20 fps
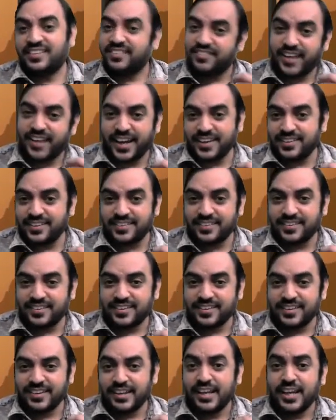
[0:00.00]
right?
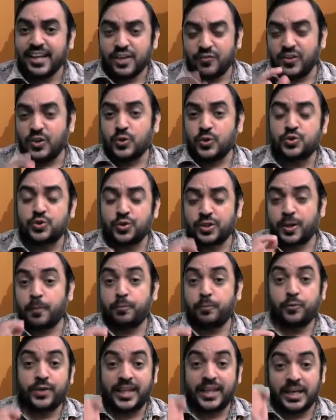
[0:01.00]
We used to
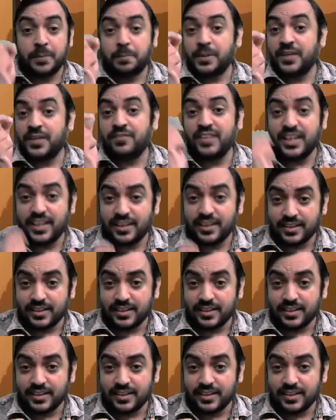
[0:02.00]
compute NPV.